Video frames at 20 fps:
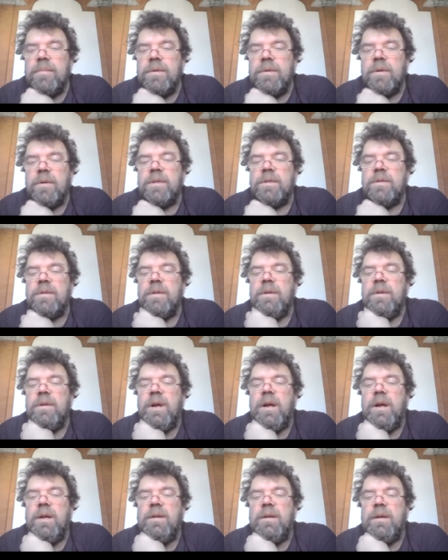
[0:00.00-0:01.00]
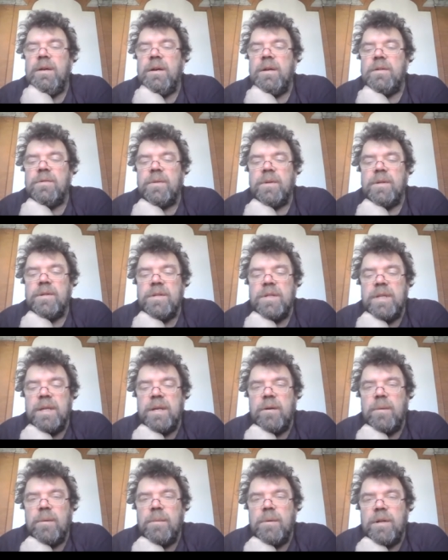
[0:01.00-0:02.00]
So it's
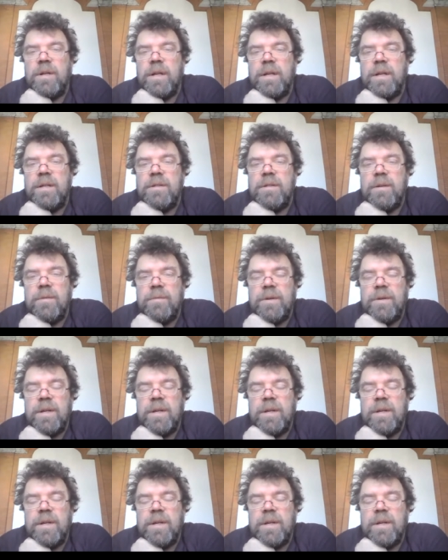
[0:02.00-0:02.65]
I2C communication,